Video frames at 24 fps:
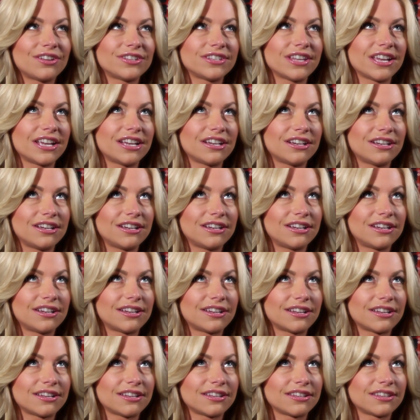I was like,
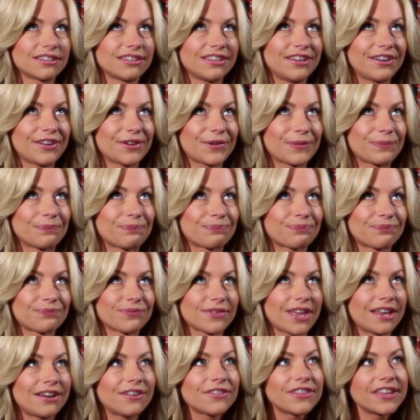you know,
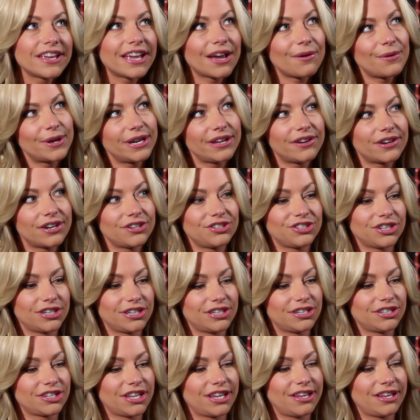I don't think I want to go to church.